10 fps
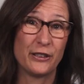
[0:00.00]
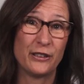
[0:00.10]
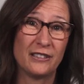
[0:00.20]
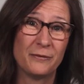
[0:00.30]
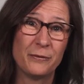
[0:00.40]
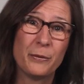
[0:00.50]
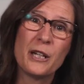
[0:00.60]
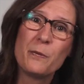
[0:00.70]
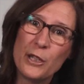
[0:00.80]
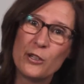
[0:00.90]
to. But
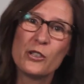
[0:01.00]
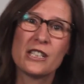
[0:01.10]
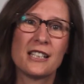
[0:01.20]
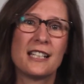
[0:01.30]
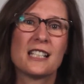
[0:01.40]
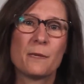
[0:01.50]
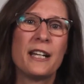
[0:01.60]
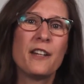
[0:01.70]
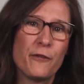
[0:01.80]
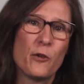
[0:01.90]
abuse in its
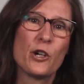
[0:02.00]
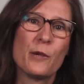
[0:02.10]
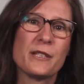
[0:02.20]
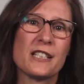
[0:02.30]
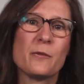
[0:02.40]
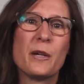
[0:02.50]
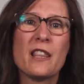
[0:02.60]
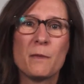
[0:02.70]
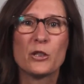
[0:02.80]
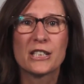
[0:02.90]
many forms is one
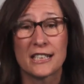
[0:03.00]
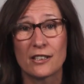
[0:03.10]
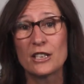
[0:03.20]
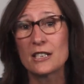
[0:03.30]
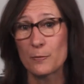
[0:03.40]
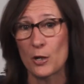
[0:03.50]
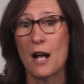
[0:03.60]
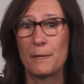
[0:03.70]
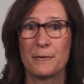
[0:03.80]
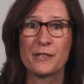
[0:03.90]
of the most serious
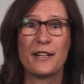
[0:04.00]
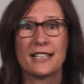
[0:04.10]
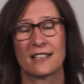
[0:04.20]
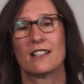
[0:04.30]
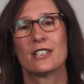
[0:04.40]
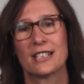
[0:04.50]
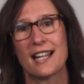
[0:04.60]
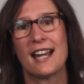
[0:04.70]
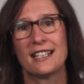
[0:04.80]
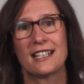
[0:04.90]
problems facing our
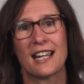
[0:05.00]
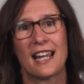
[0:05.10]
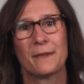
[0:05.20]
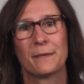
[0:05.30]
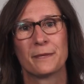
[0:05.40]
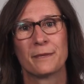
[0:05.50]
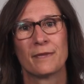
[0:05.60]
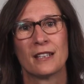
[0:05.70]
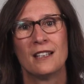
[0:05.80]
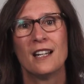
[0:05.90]
society today.
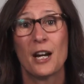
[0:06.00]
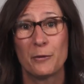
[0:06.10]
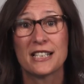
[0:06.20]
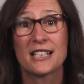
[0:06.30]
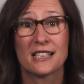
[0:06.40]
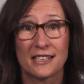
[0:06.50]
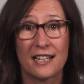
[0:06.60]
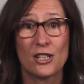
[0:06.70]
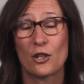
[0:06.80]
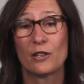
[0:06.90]
A recent
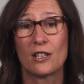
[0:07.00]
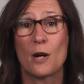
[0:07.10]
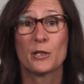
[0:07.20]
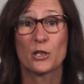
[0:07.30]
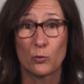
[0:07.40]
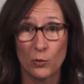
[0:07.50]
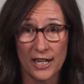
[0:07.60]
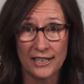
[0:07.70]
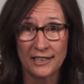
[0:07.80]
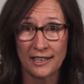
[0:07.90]
study showed that almost
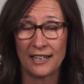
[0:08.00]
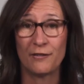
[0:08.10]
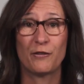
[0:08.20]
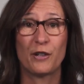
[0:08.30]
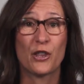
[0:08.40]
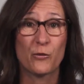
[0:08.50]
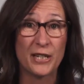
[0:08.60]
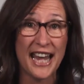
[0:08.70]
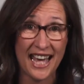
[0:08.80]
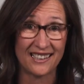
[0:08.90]
1 out of every
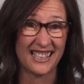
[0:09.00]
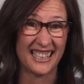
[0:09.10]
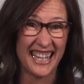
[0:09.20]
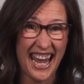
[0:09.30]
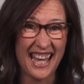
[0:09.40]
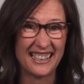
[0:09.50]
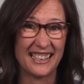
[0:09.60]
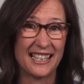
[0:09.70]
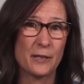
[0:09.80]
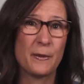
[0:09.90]
3 adults in
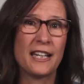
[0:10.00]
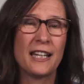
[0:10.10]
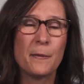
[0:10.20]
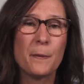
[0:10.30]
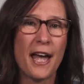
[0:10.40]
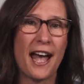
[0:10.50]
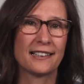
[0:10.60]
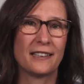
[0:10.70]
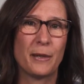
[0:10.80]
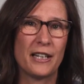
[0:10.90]
Canada has been
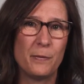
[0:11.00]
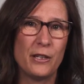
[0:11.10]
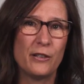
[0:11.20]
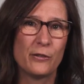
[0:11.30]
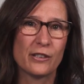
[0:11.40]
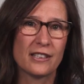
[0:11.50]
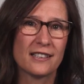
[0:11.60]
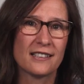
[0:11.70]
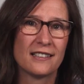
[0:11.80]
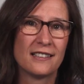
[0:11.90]
impacted by
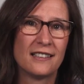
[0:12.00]
abuse.